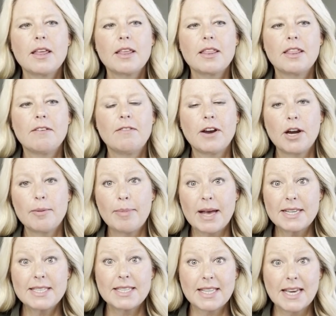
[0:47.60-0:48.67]
the very
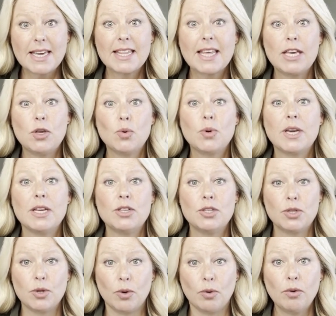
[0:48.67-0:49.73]
best thing that you can
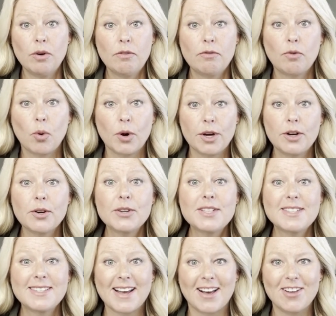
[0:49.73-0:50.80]
do for
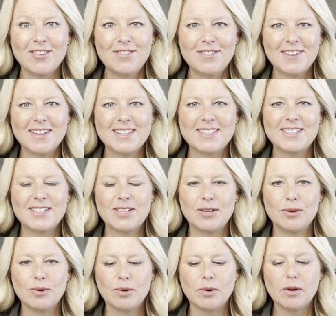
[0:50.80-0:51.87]
yourself is
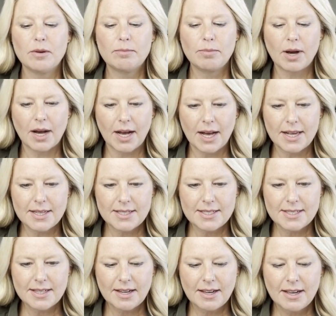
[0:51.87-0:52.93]
to
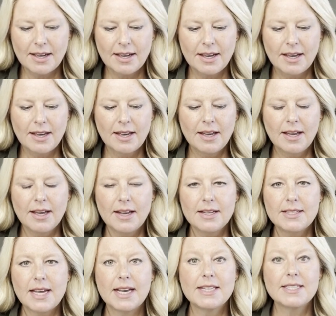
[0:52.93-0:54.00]
pause,
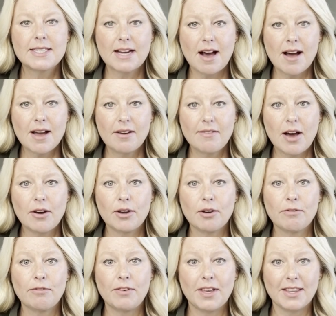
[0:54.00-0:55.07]
take stock of how you're
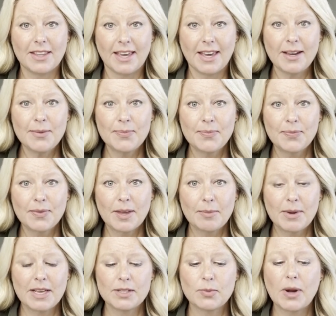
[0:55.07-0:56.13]
feeling.
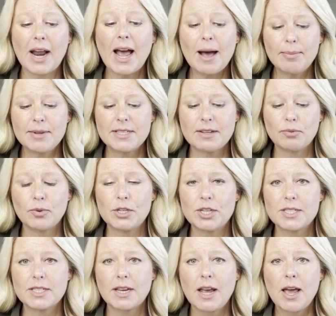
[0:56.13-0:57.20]
Because what happens if we
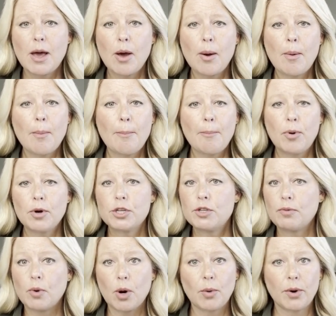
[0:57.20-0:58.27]
just push
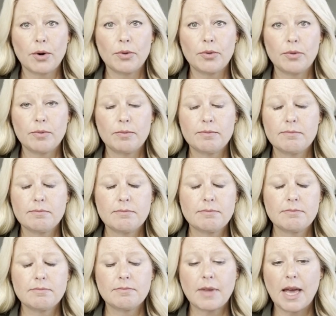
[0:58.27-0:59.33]
forward
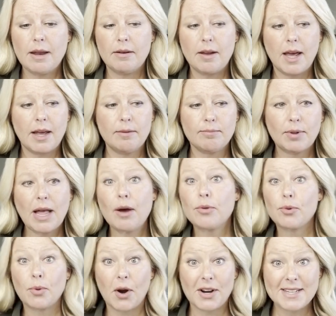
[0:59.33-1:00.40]
and plow
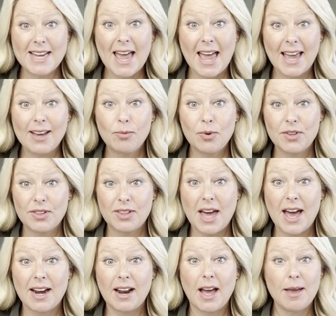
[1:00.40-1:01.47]
through our day with
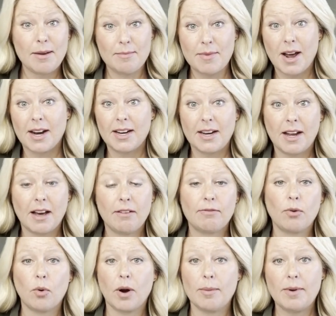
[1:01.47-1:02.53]
that I am not enough,
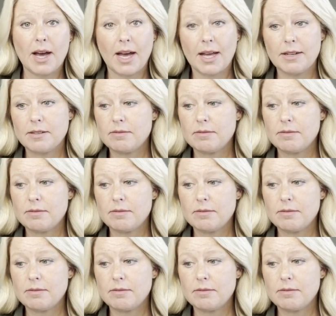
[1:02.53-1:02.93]
or I'm not